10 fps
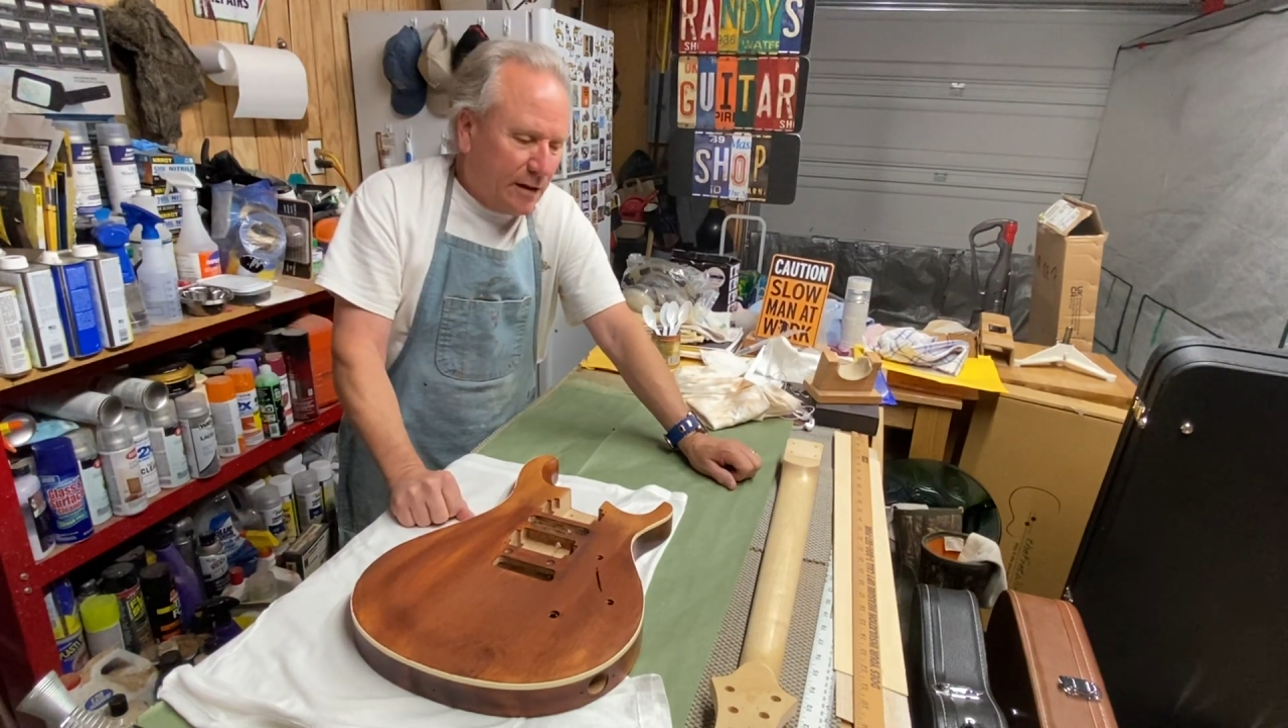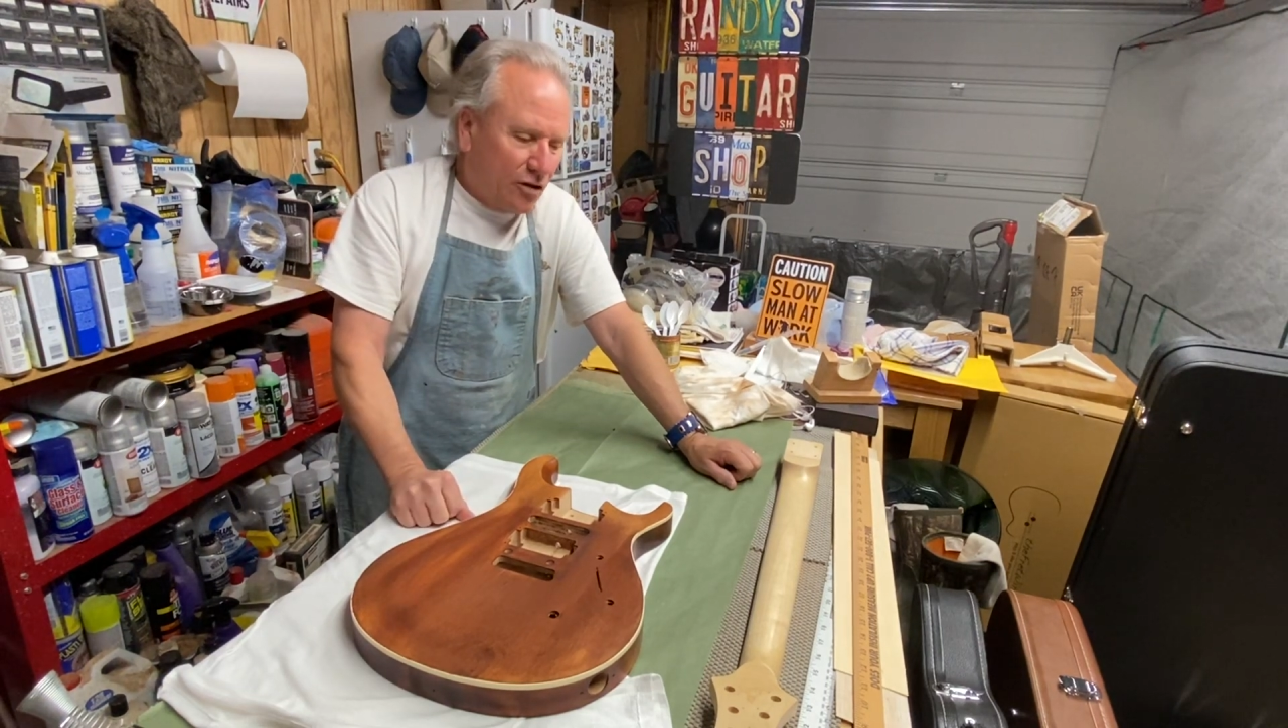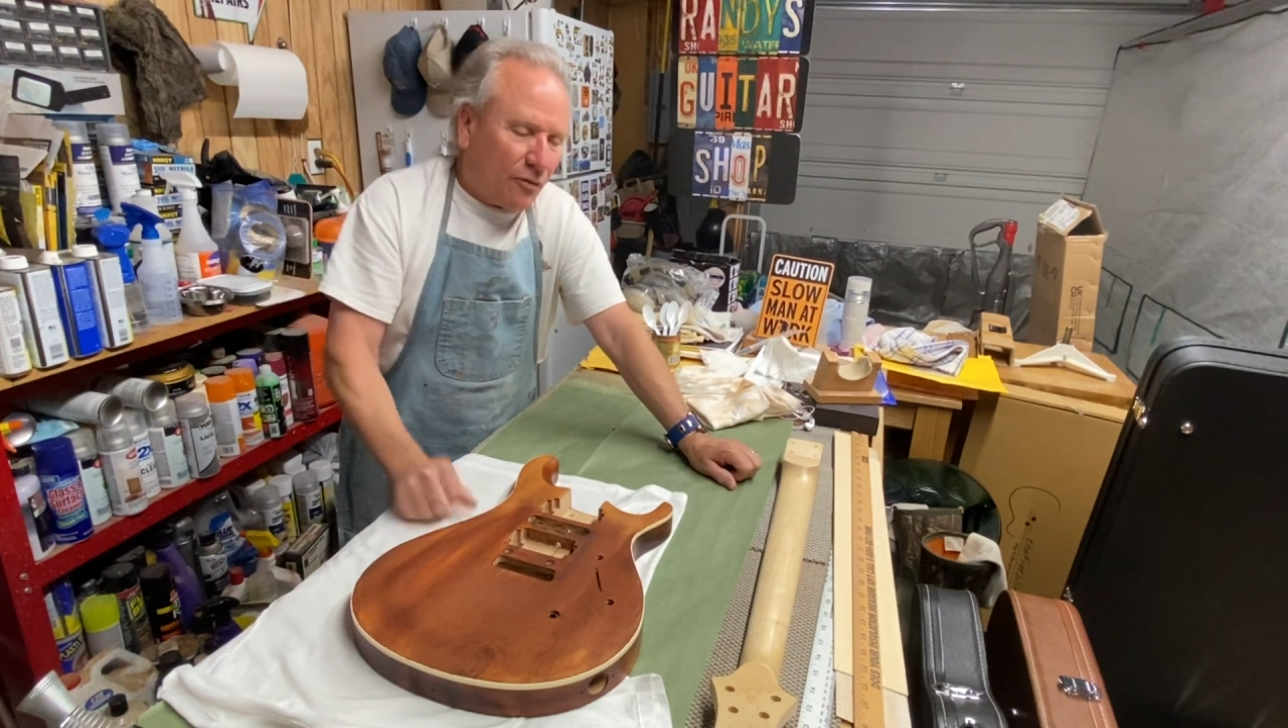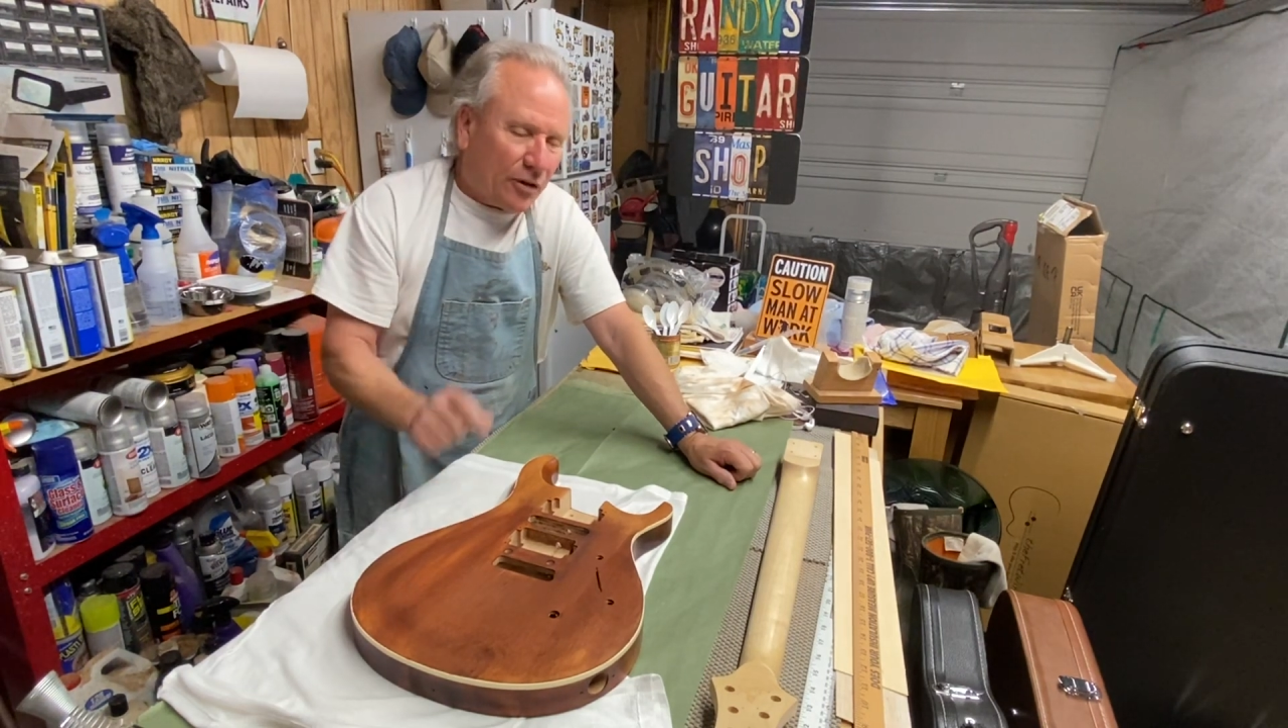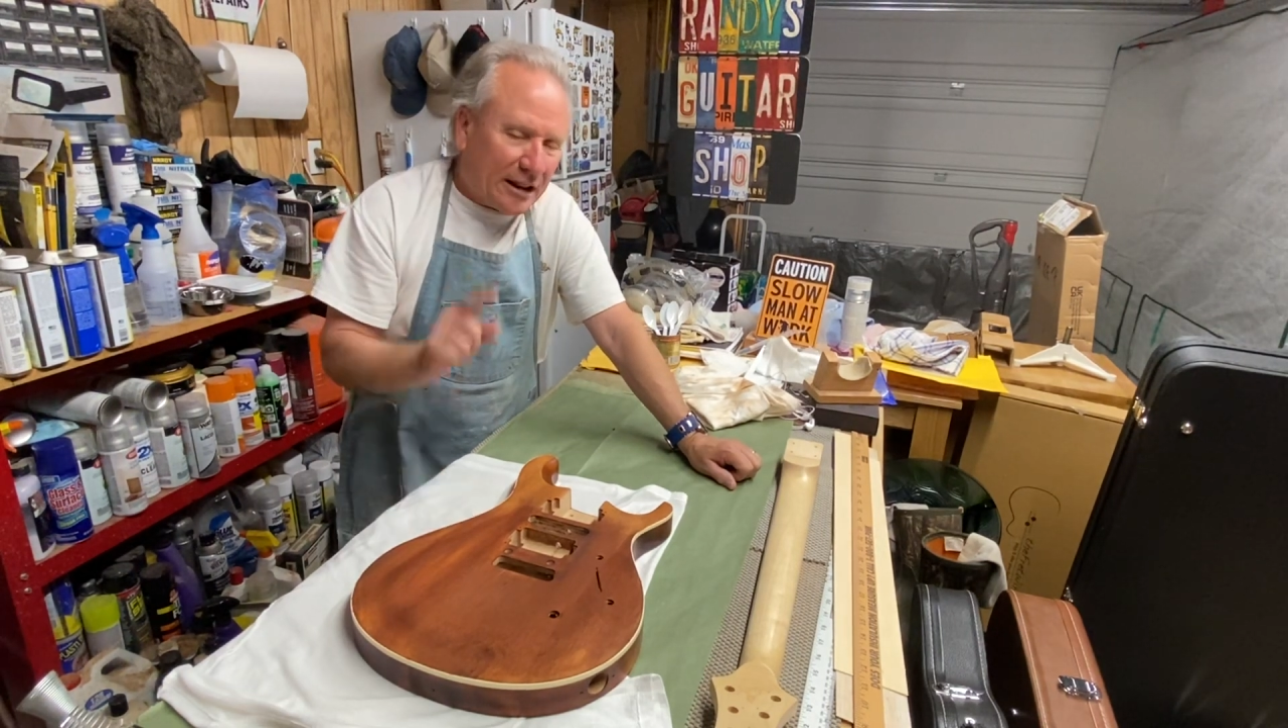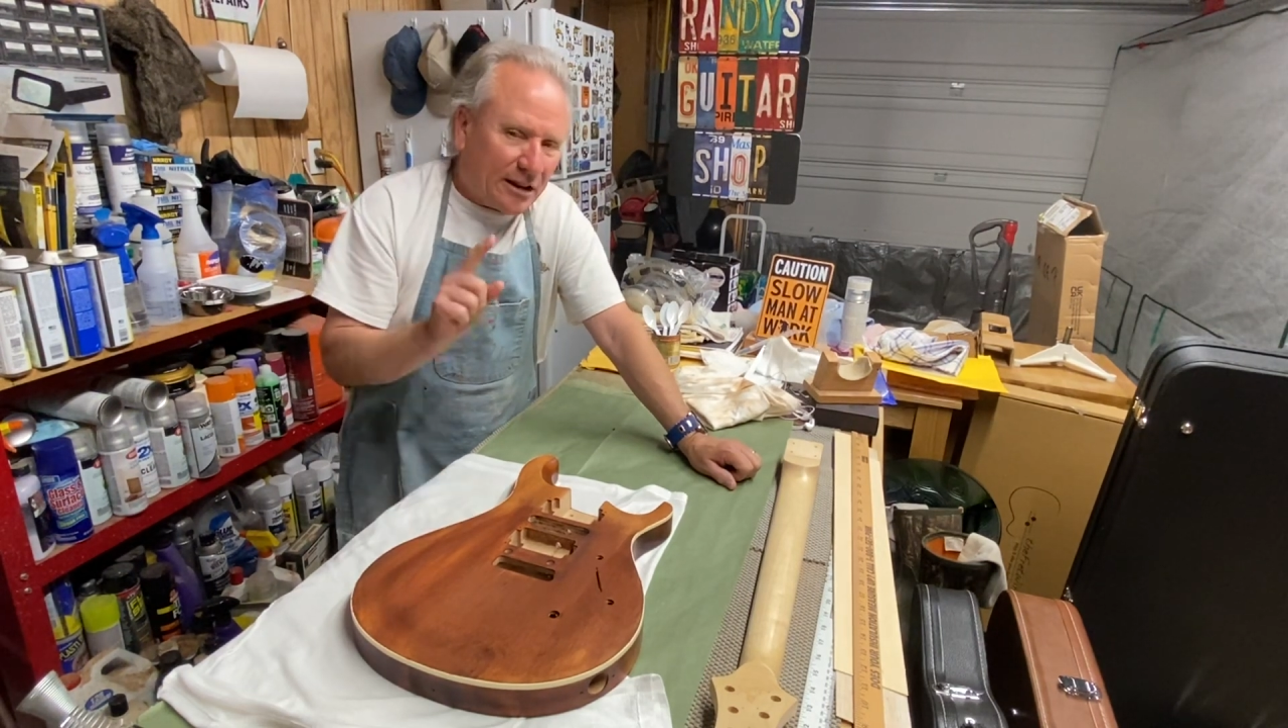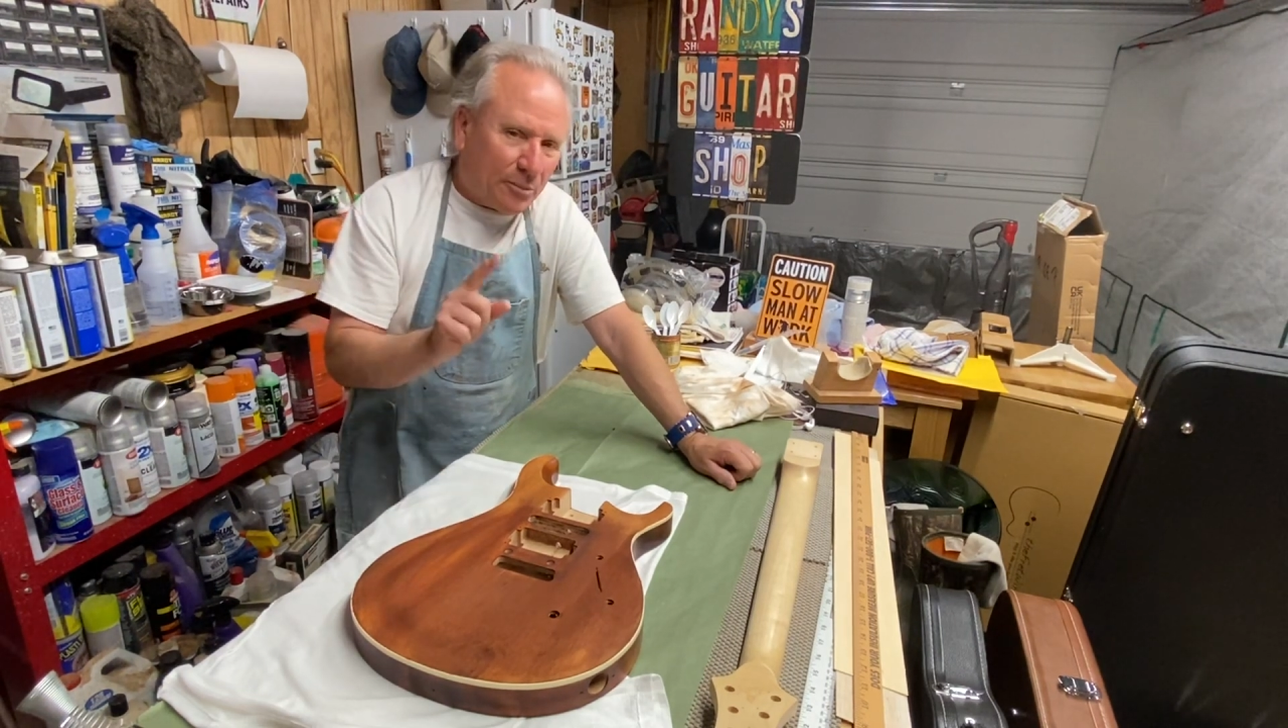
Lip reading: Don't forget to